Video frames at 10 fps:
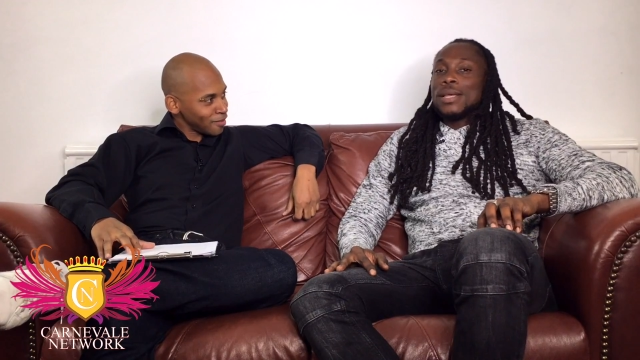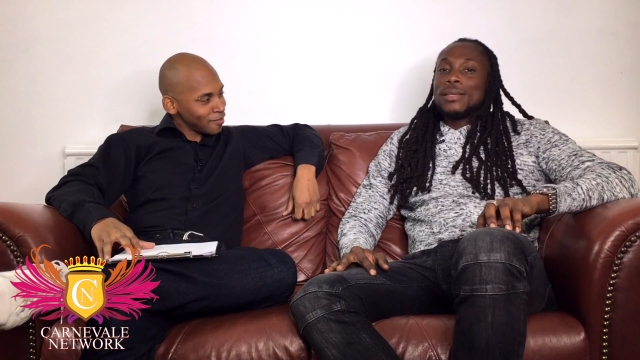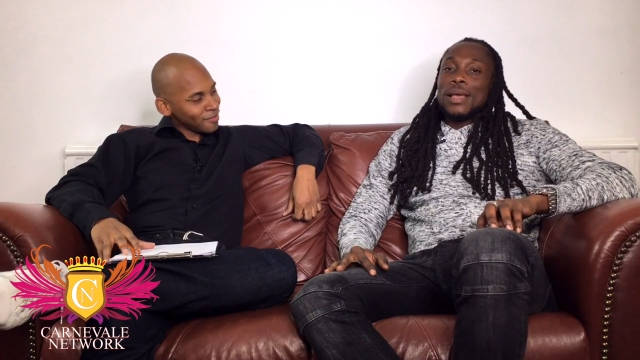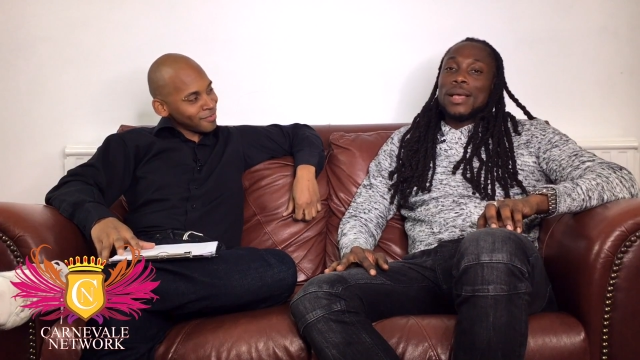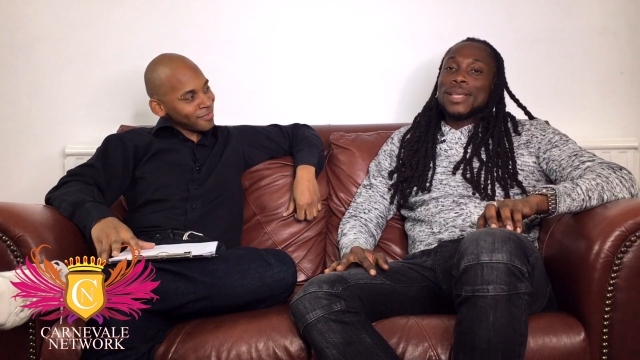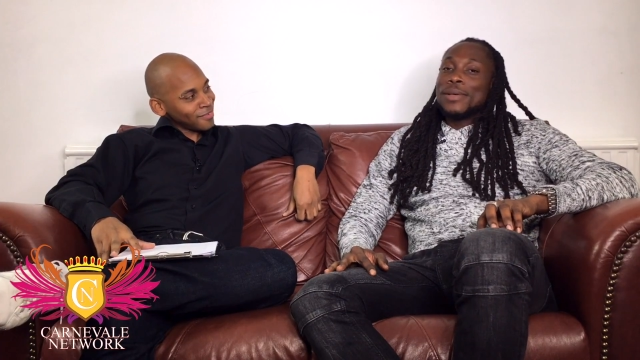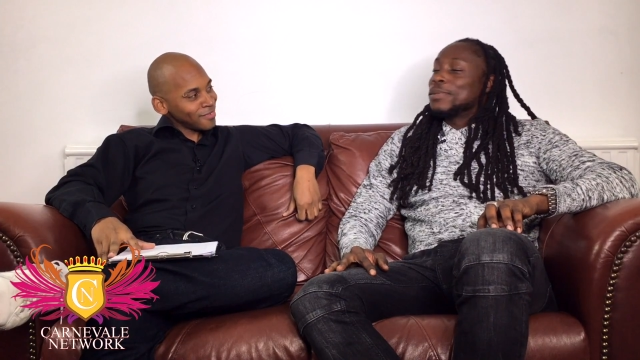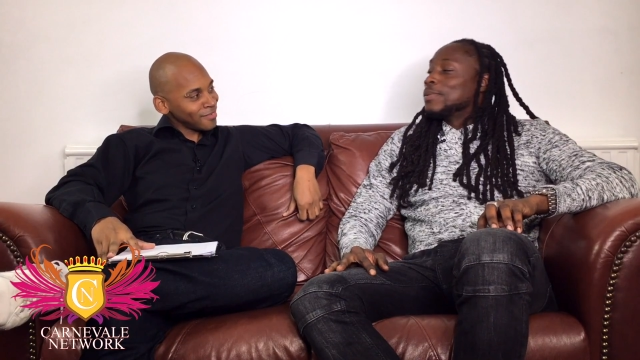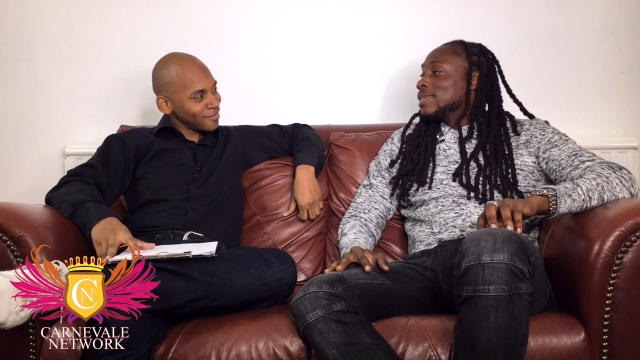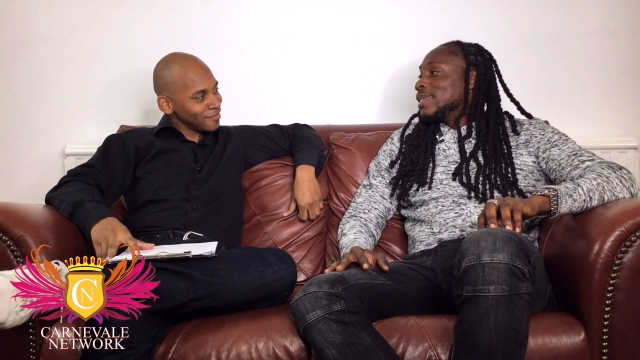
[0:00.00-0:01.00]
Speaker 1: uh, as I
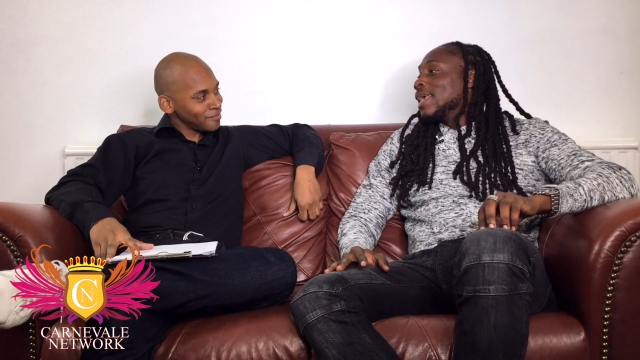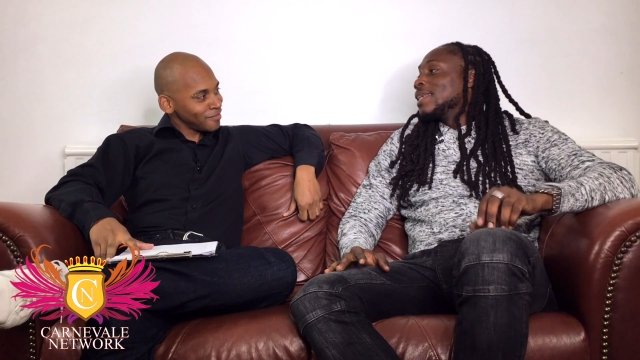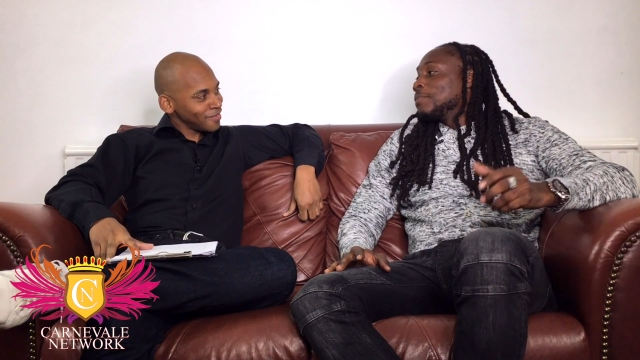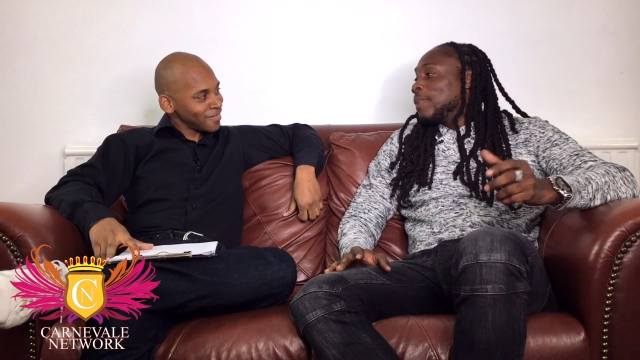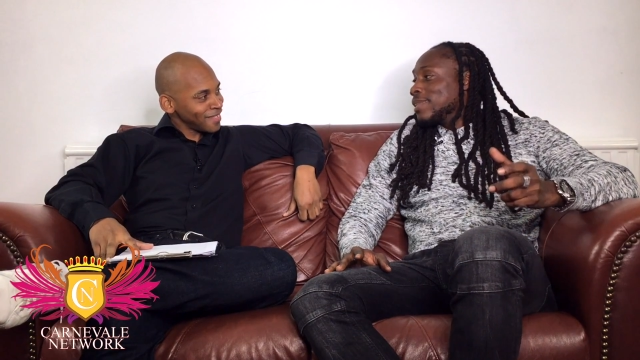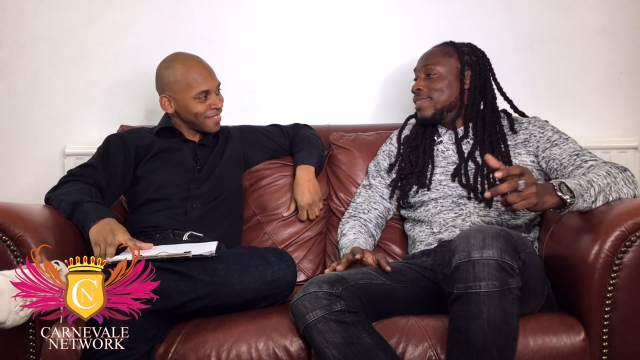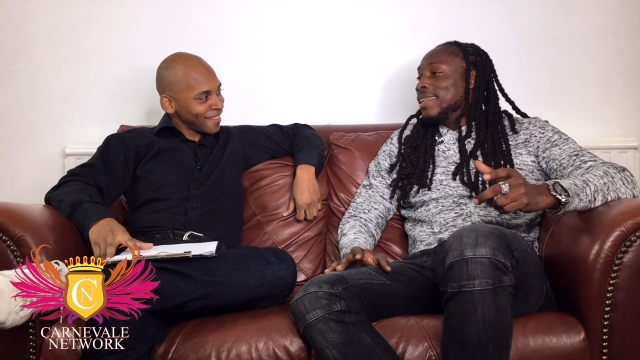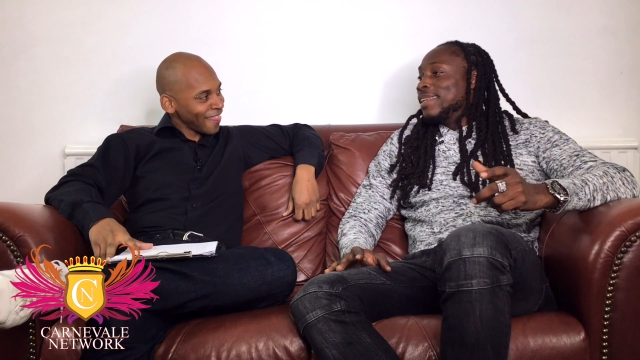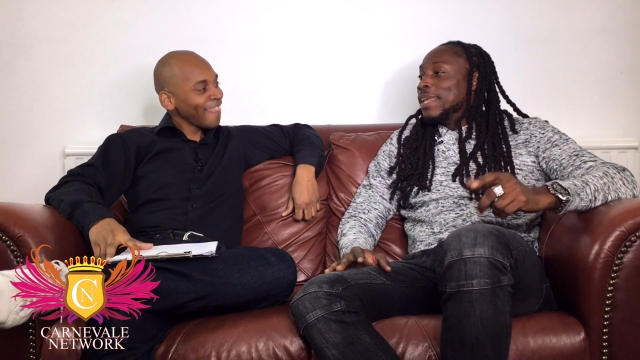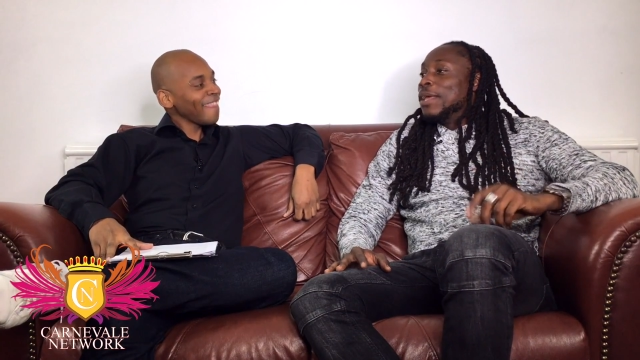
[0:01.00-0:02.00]
was, was
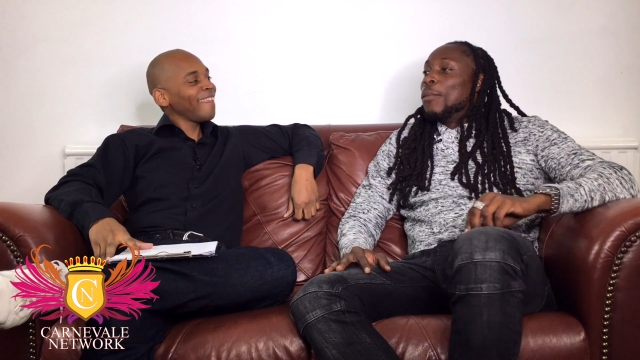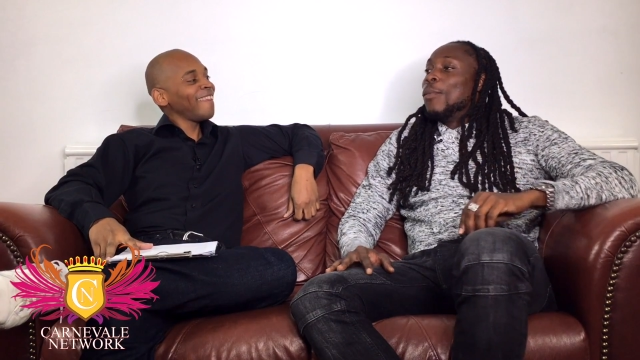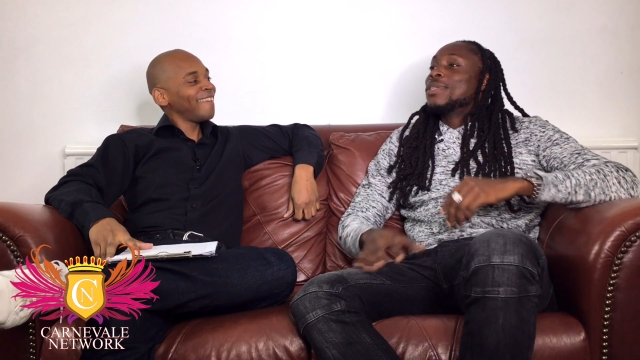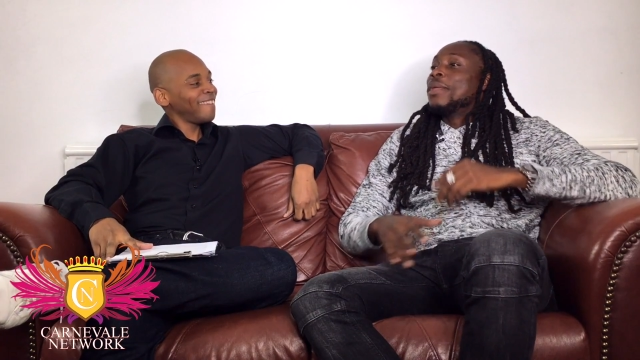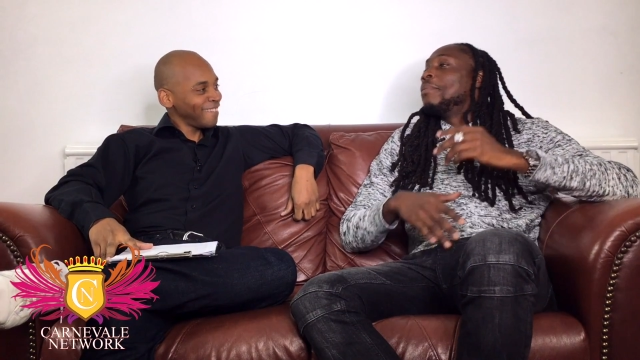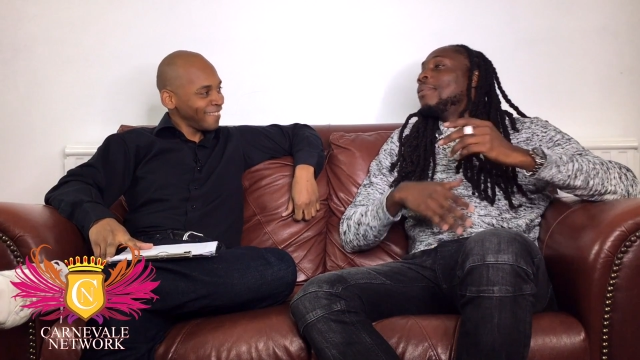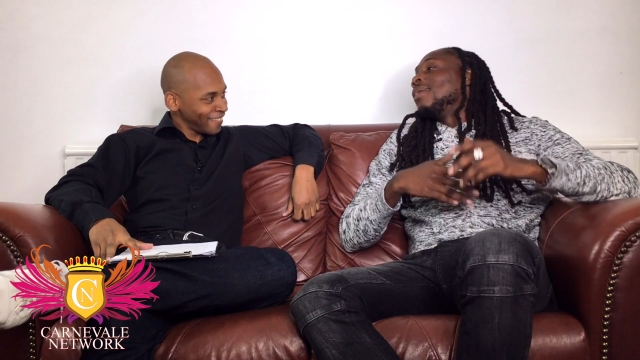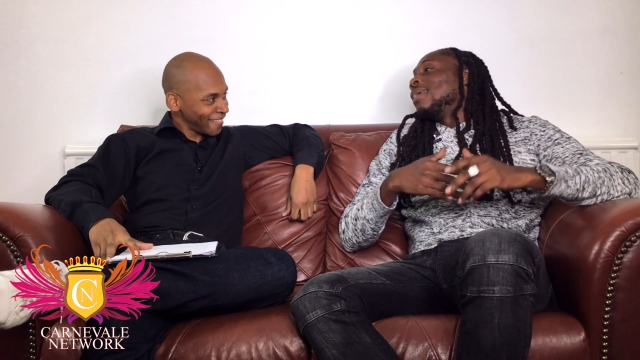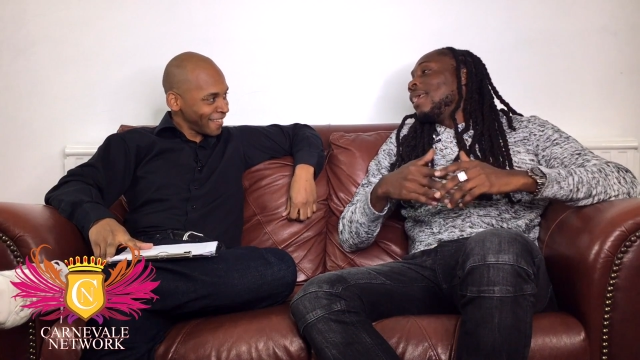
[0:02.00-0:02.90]
expecting, most of the people that